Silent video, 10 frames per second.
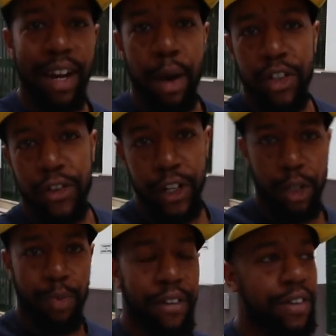Right now we have just
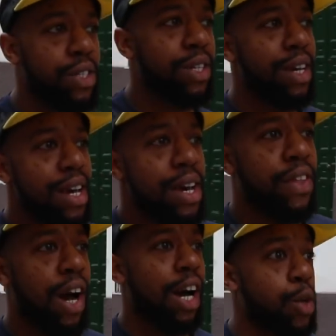finished breakfast.
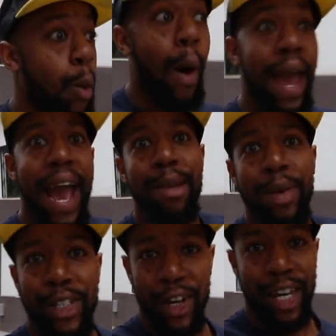The guys are way ahead of
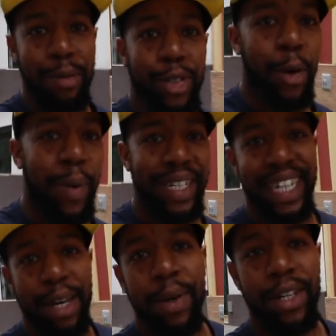me because I keep stopping to
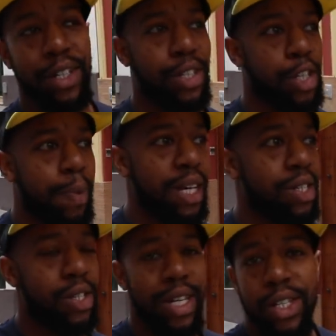take pictures. This
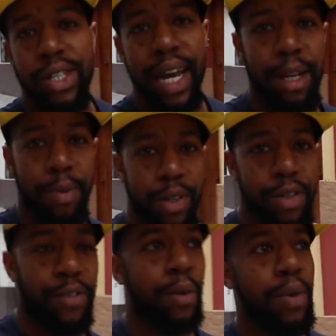place is insanely
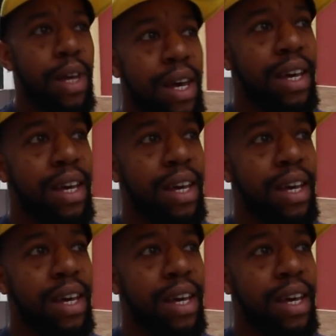beautiful.